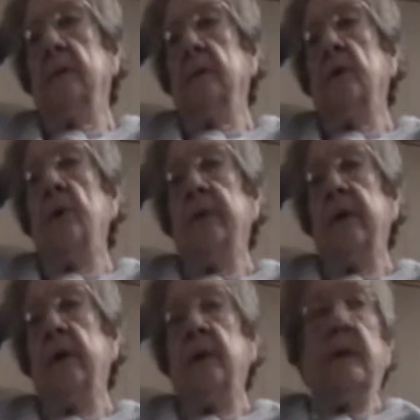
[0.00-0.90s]
go
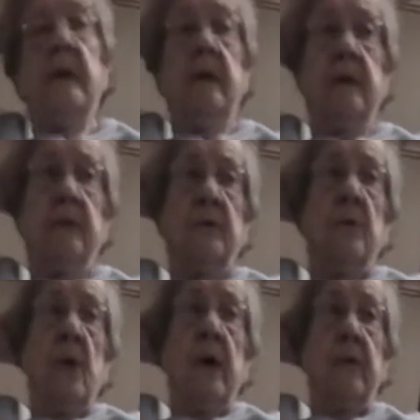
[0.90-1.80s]
there and get the
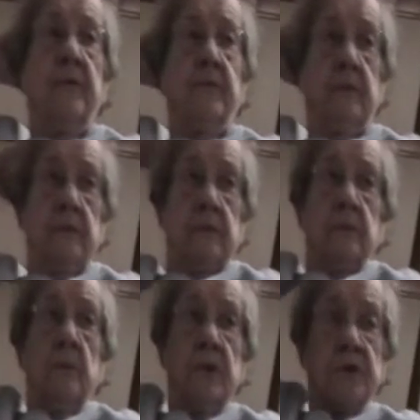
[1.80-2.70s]
water for
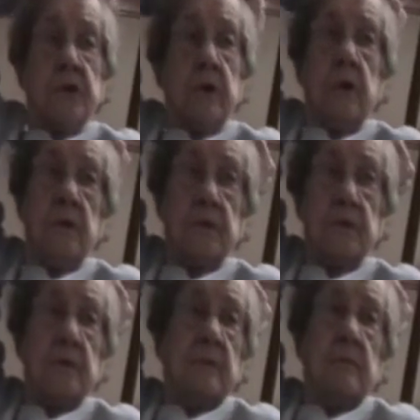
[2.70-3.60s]
washing clothes.